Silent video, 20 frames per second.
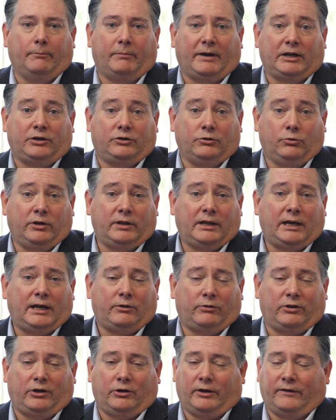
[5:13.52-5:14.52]
By doing
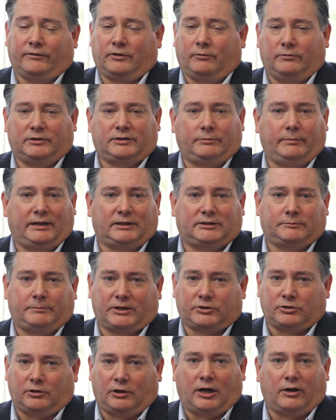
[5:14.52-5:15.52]
that, you don't have to make
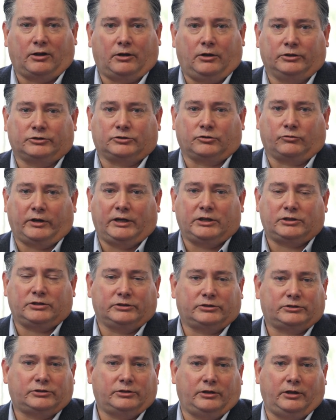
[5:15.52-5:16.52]
special
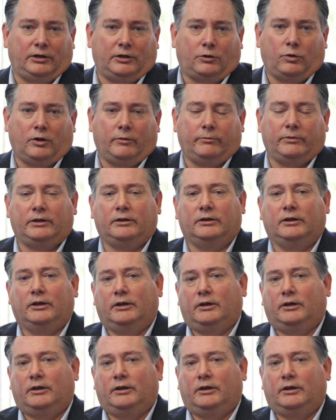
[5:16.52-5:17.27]
alterations to the equipment.